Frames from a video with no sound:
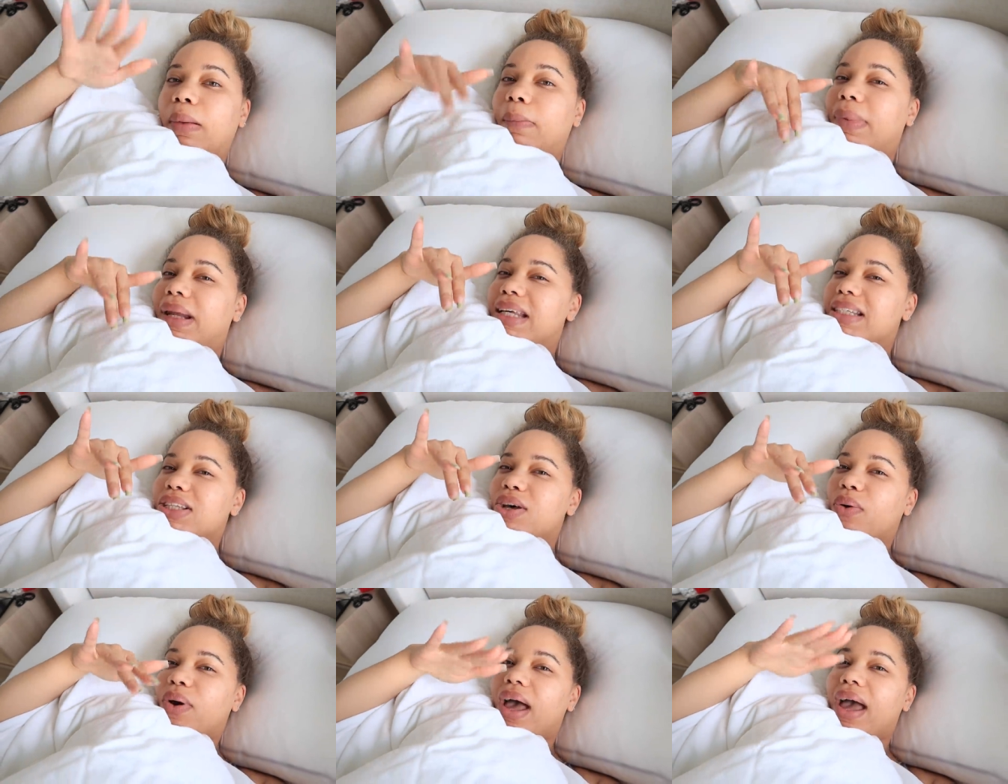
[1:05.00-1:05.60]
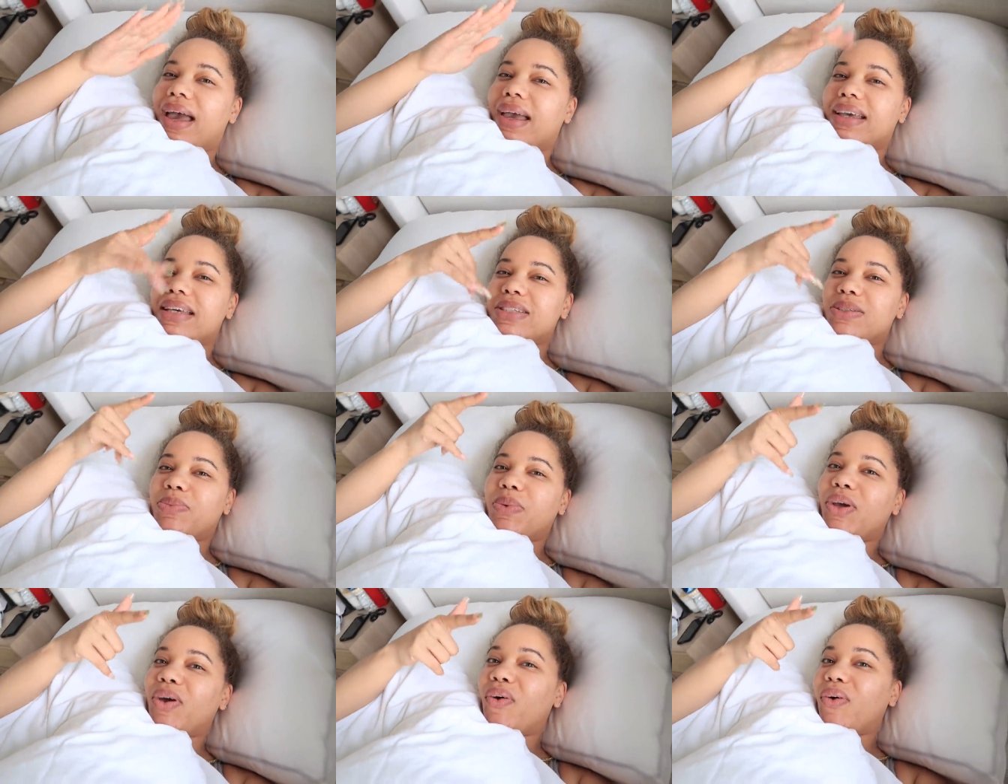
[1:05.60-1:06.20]
But it's okay
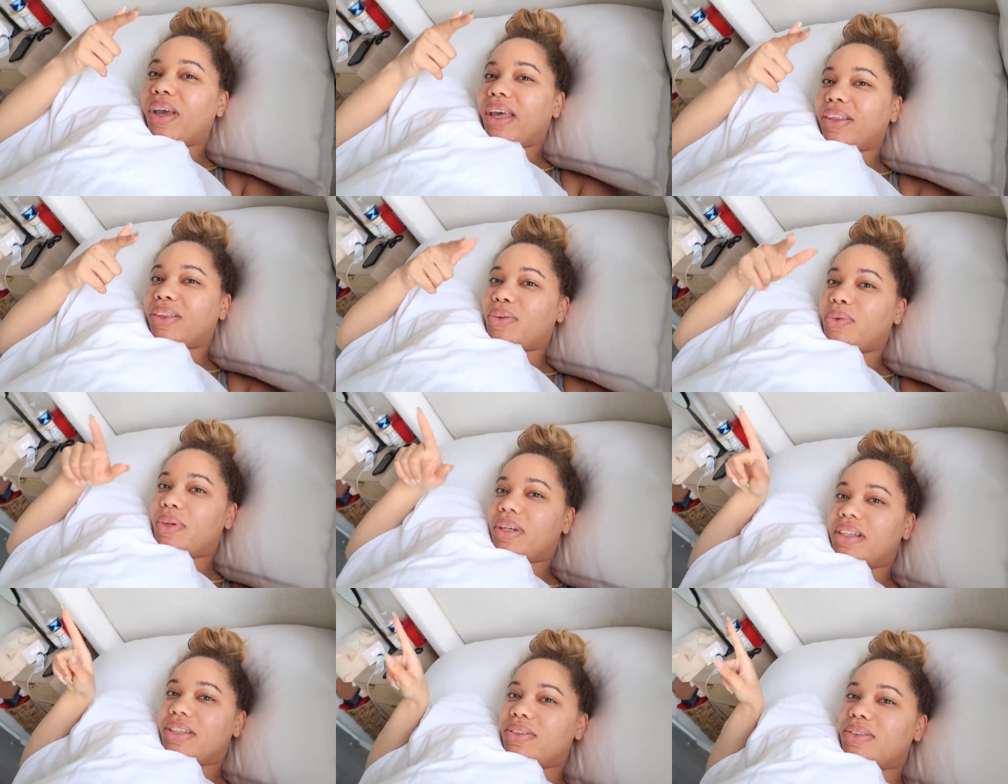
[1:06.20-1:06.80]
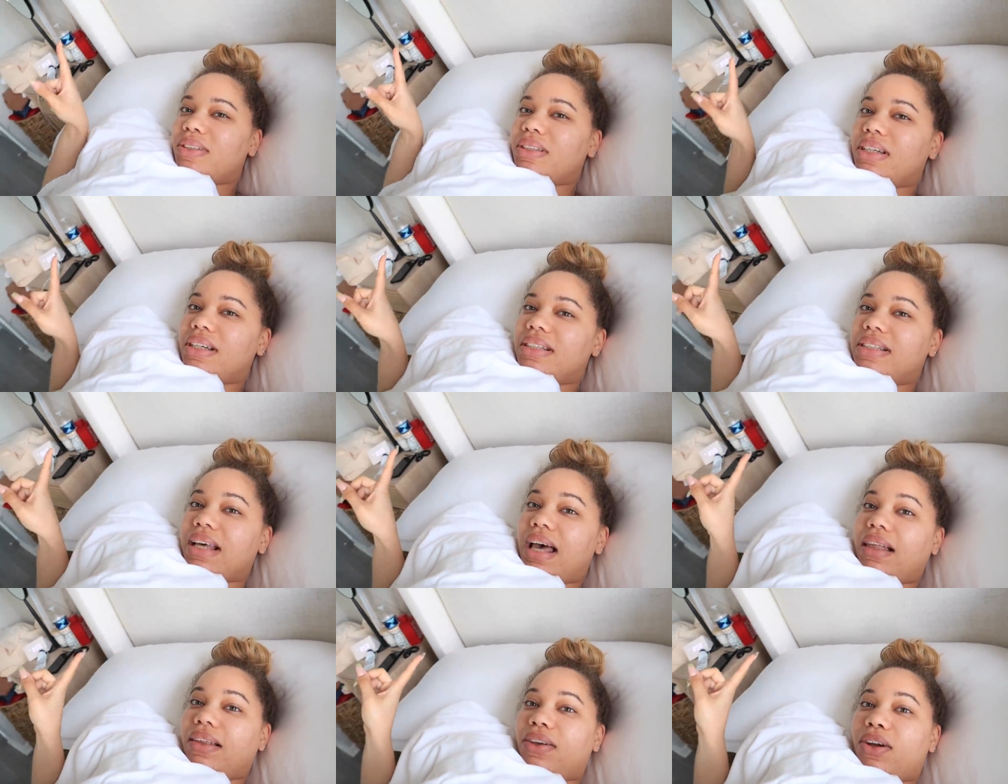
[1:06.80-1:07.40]
because we going to get through this. You see the
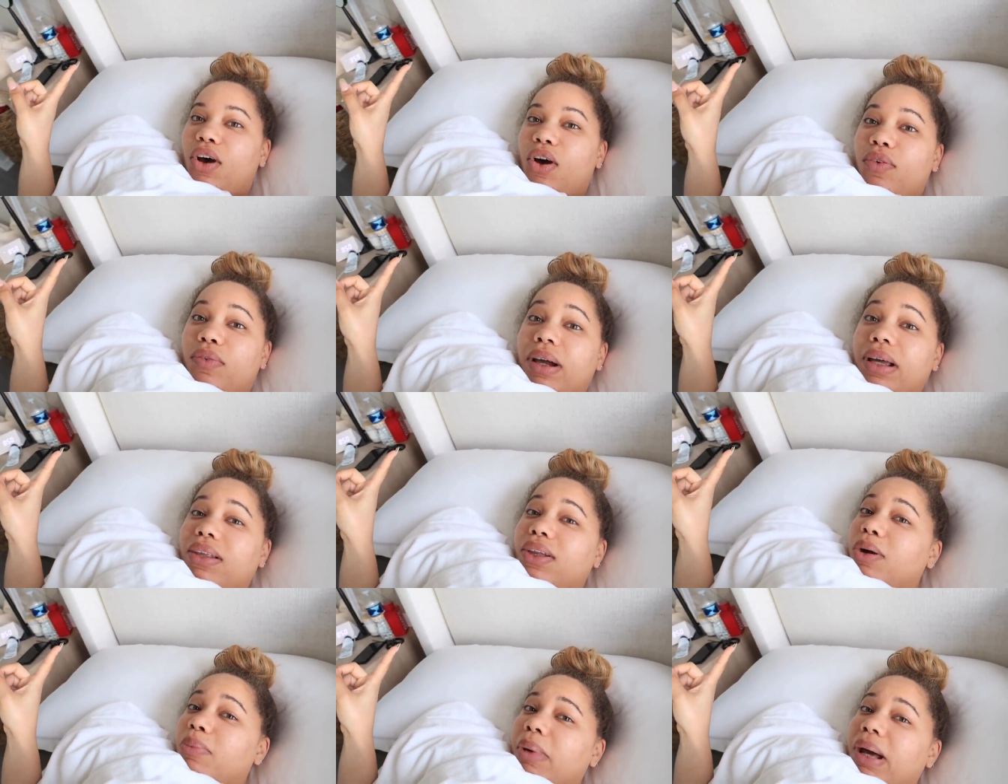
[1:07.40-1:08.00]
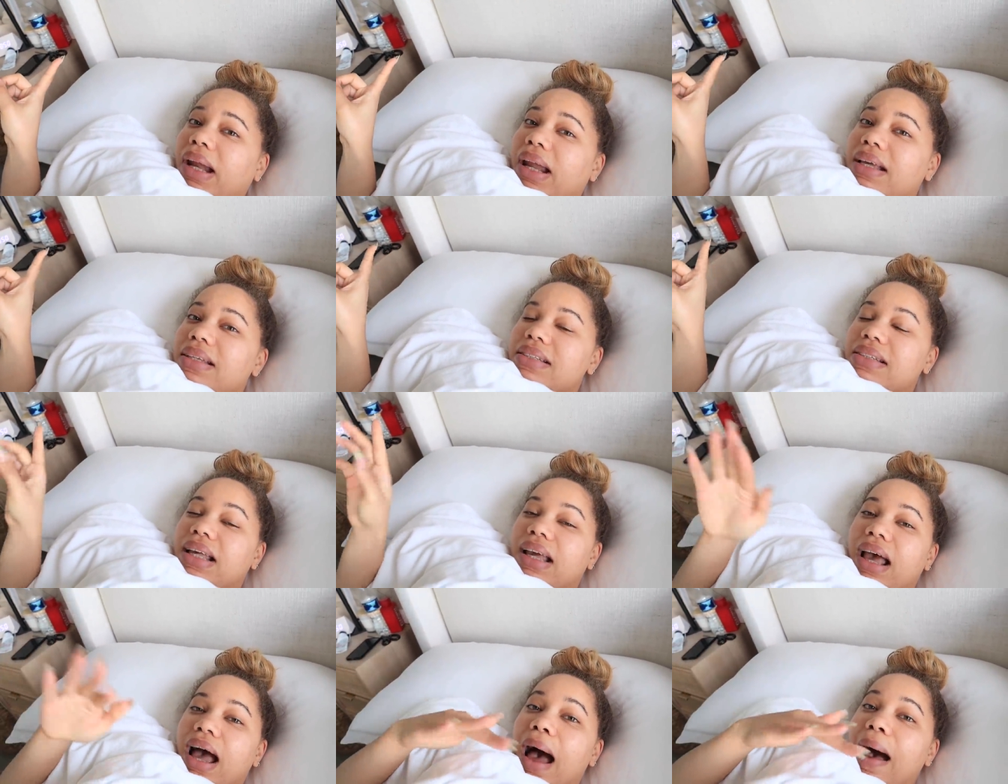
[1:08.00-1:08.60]
Tylenol right there on my
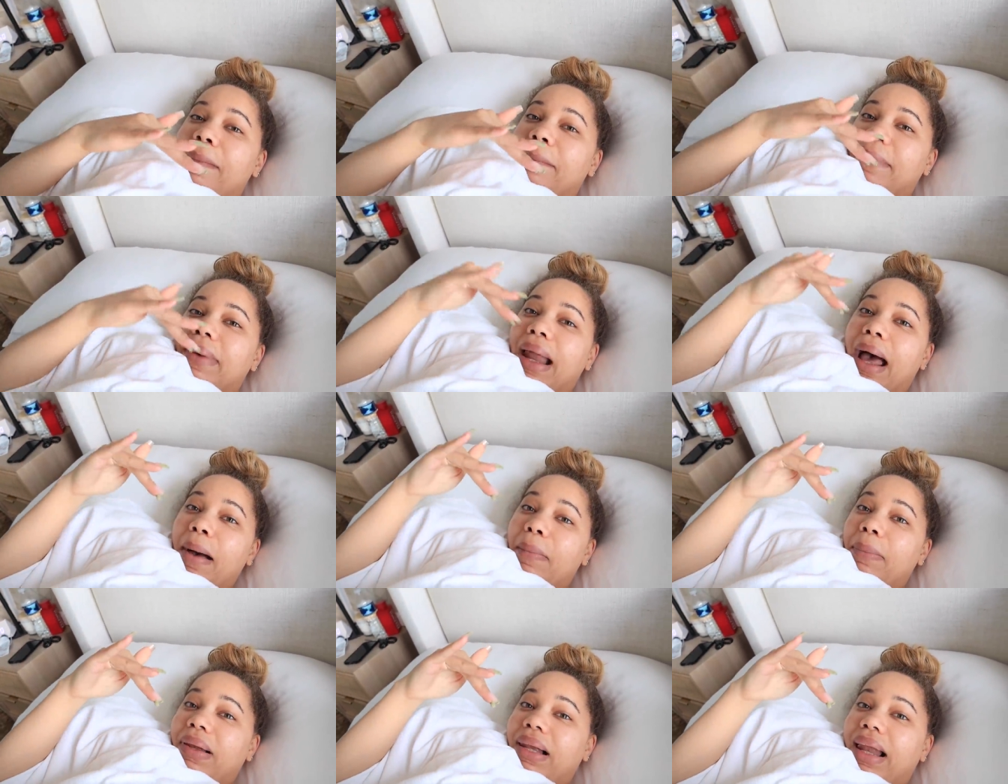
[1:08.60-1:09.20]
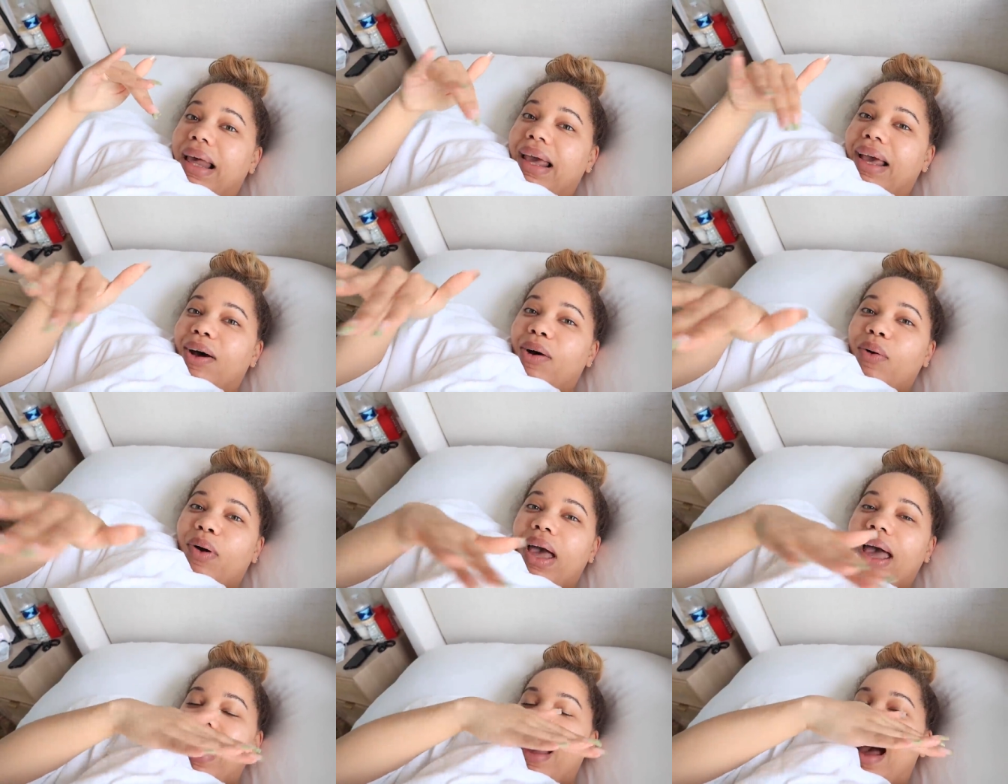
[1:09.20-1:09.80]
nightstand? I'm not playing, okay?